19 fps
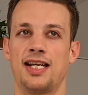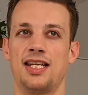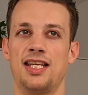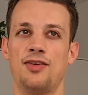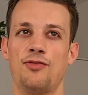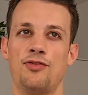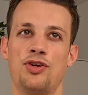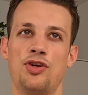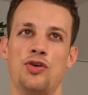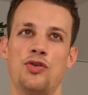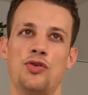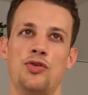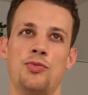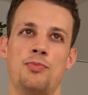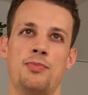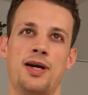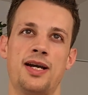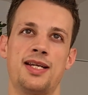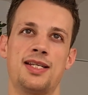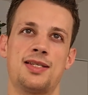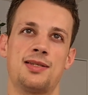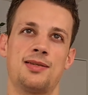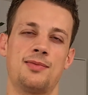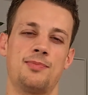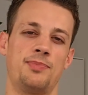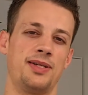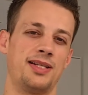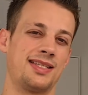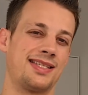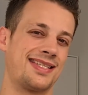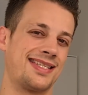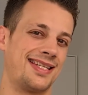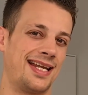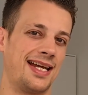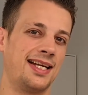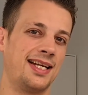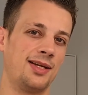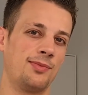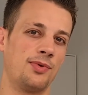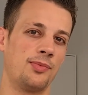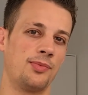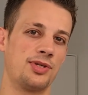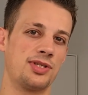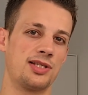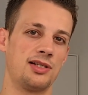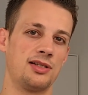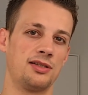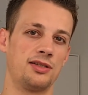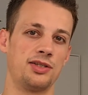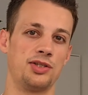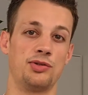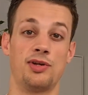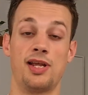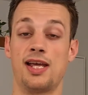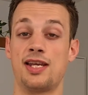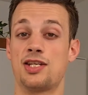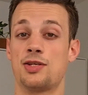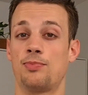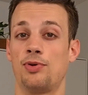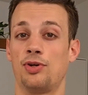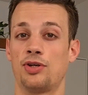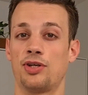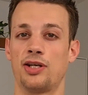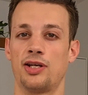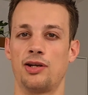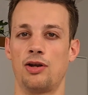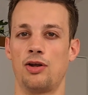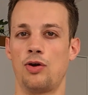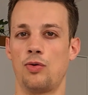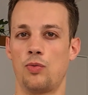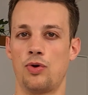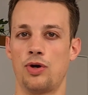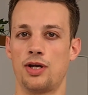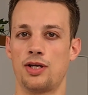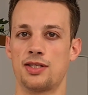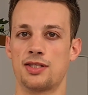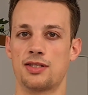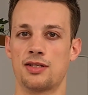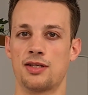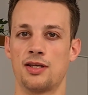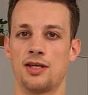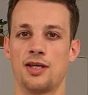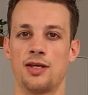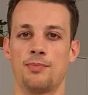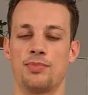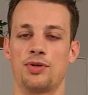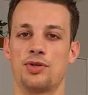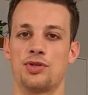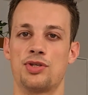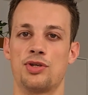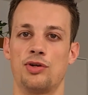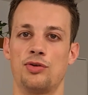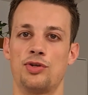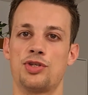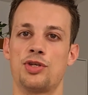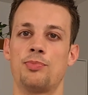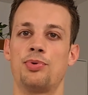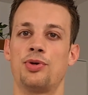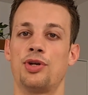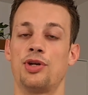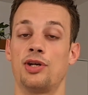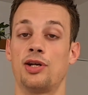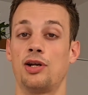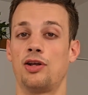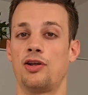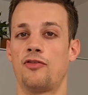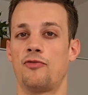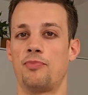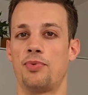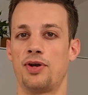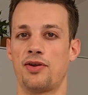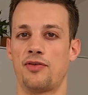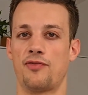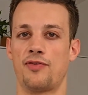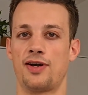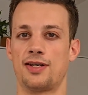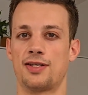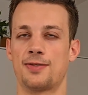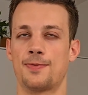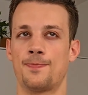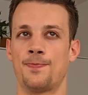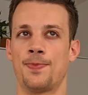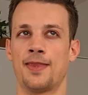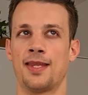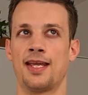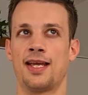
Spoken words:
And even though you might build slightly more muscle, you'll end up looking a lot worse because you'll also put on a lot of body fat.